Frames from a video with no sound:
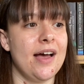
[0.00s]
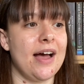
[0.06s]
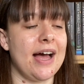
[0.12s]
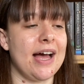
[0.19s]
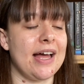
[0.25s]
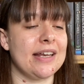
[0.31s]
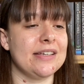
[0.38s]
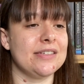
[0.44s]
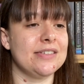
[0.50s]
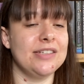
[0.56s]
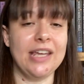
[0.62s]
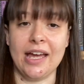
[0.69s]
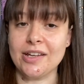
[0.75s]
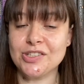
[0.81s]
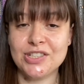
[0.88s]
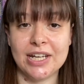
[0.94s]
and
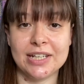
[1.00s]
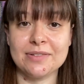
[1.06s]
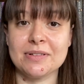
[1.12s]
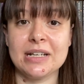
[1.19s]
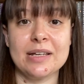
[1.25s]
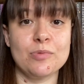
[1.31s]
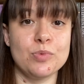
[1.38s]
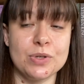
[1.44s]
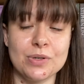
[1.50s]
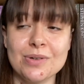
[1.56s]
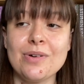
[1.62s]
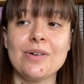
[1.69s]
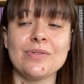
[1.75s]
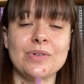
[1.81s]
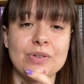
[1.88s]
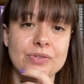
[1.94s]
yeah, genuinely would
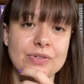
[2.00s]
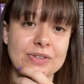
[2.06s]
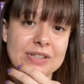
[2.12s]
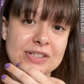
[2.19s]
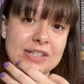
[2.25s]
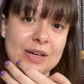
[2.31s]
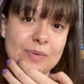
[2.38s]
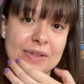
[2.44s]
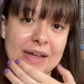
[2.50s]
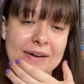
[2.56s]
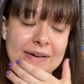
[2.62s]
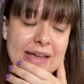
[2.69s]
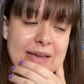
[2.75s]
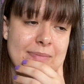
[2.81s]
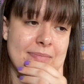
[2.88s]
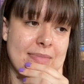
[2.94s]
not have got through this year without
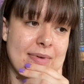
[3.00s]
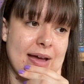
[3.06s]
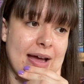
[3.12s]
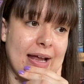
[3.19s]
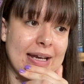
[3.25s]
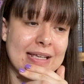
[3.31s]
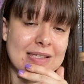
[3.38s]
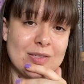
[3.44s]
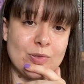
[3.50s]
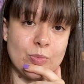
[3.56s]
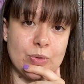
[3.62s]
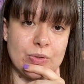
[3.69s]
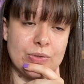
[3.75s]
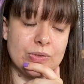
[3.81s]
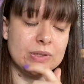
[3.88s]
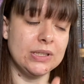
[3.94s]
him and his
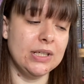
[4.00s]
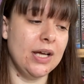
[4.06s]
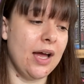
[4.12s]
support.